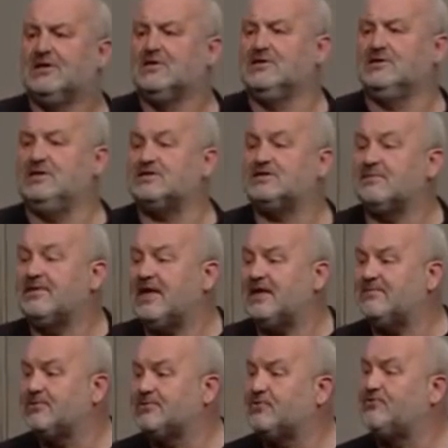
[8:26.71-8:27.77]
You need to be
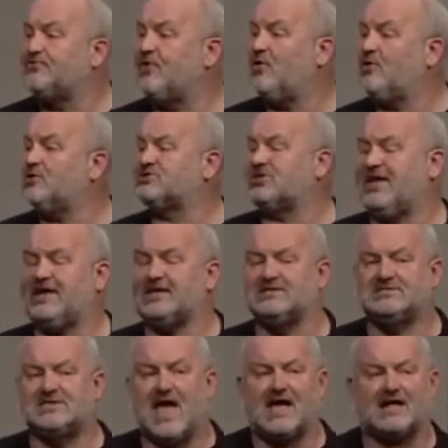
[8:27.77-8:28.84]
able to focus
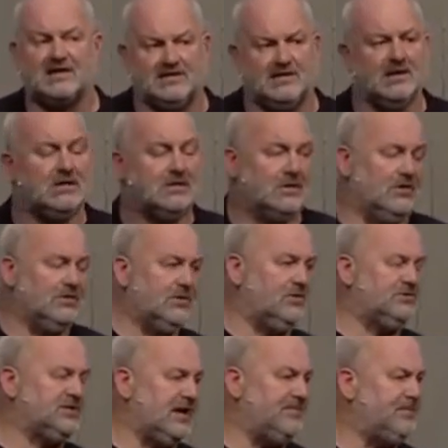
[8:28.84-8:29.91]
exactly on
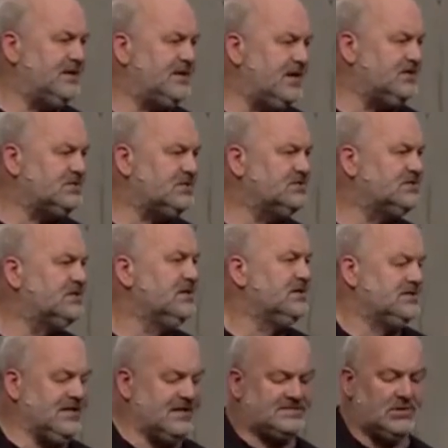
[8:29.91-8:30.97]
those applications
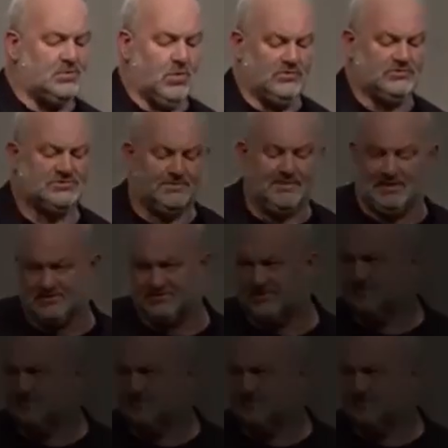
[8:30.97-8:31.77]
that you want to build.